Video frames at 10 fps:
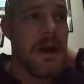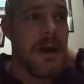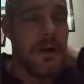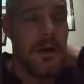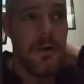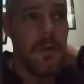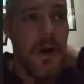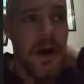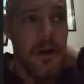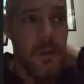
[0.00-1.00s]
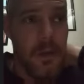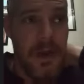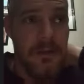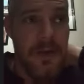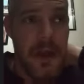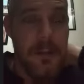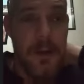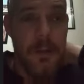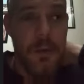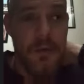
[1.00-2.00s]
you know, why don't we think
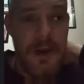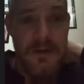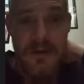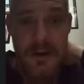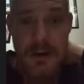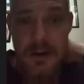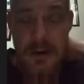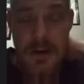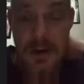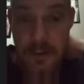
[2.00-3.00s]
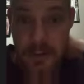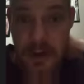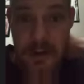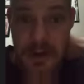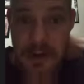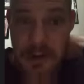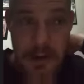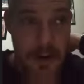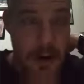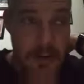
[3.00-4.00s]
about moving to somewhere else?
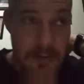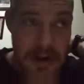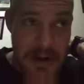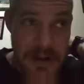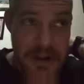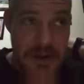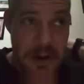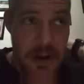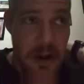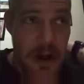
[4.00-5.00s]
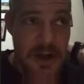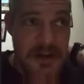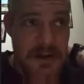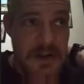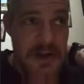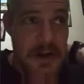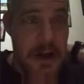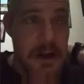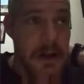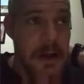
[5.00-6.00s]
So I researched
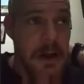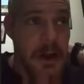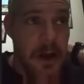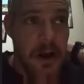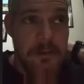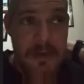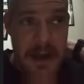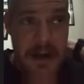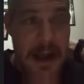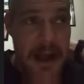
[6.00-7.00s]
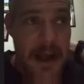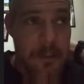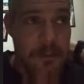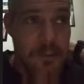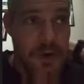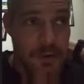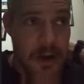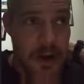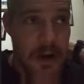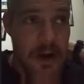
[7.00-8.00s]
Argentina, Vietnam,
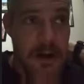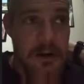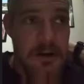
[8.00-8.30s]
Korea,